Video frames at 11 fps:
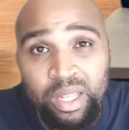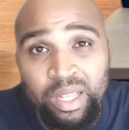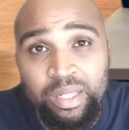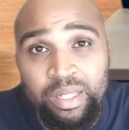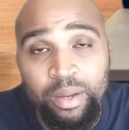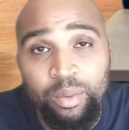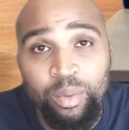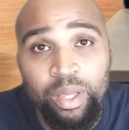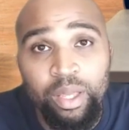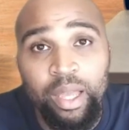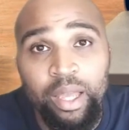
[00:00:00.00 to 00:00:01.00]
is that
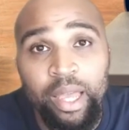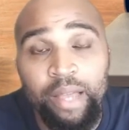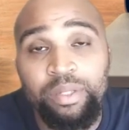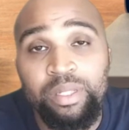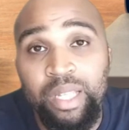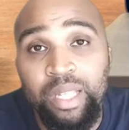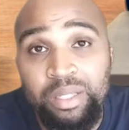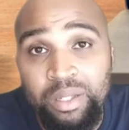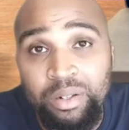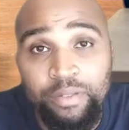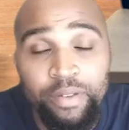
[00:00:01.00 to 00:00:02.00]
we have state
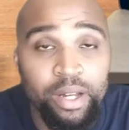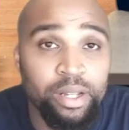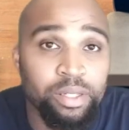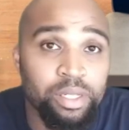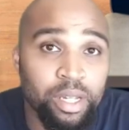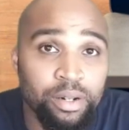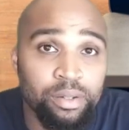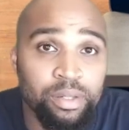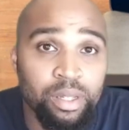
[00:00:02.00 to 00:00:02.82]
certified educators.